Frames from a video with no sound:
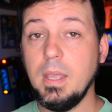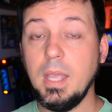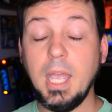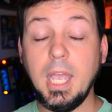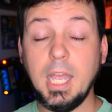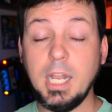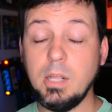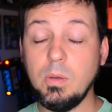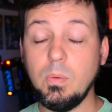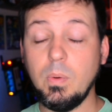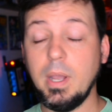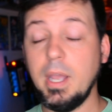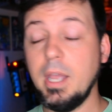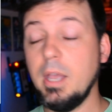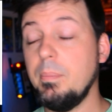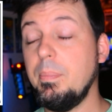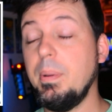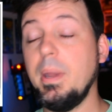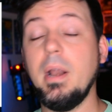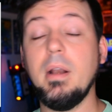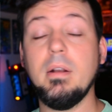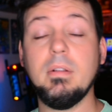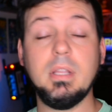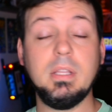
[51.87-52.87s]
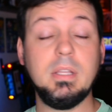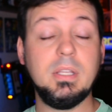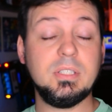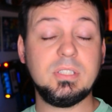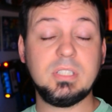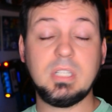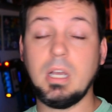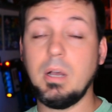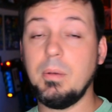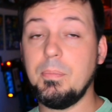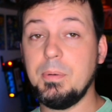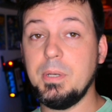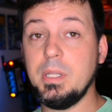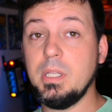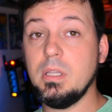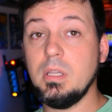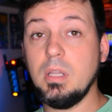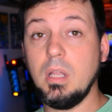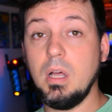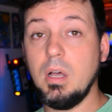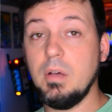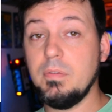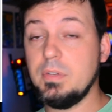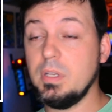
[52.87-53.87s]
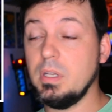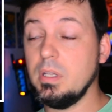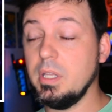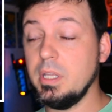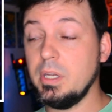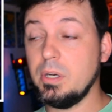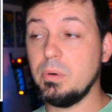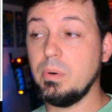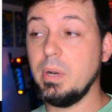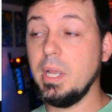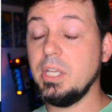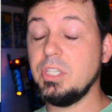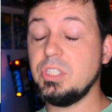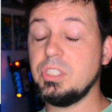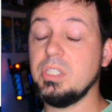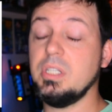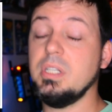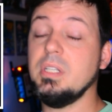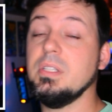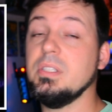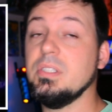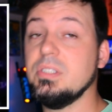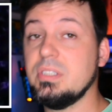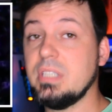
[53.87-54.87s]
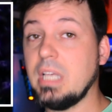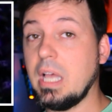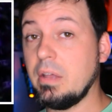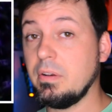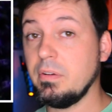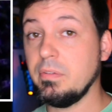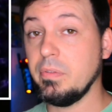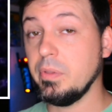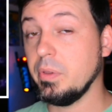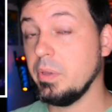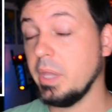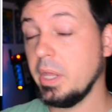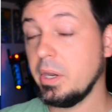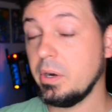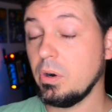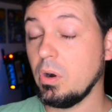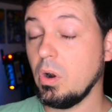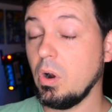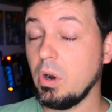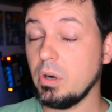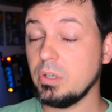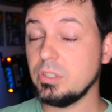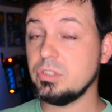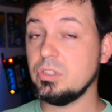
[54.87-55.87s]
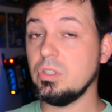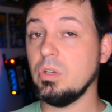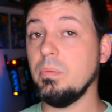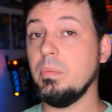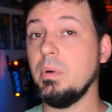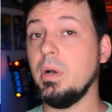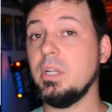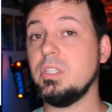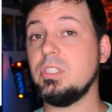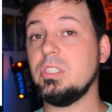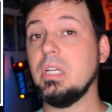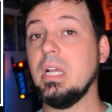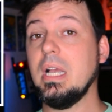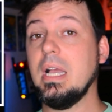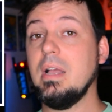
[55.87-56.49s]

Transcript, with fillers: Anyway, apparently this company loved alliteration and the sound of the letter R so much